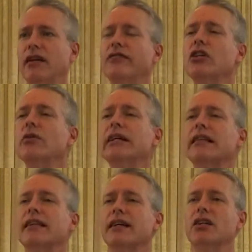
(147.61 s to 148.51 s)
of
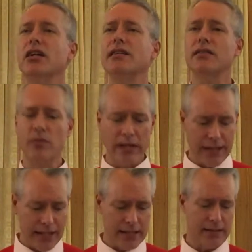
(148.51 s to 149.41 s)
knowing that God is
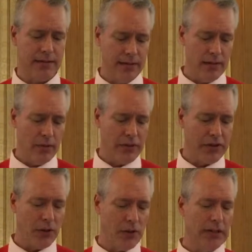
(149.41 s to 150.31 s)
with us
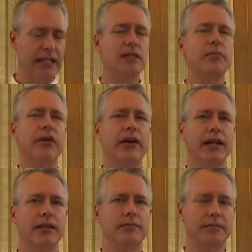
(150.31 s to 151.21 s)
with the Holy Spirit.
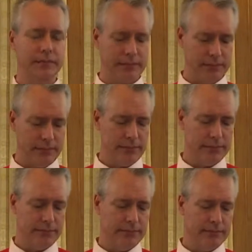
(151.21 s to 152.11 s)

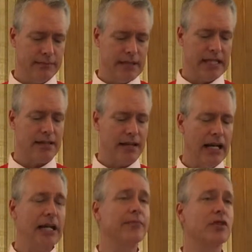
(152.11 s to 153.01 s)
It's
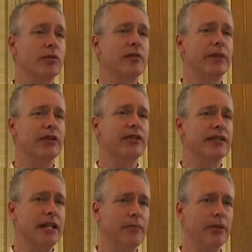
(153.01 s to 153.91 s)
time to rebuild
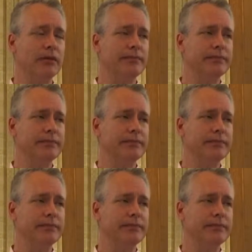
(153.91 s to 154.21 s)
the temple.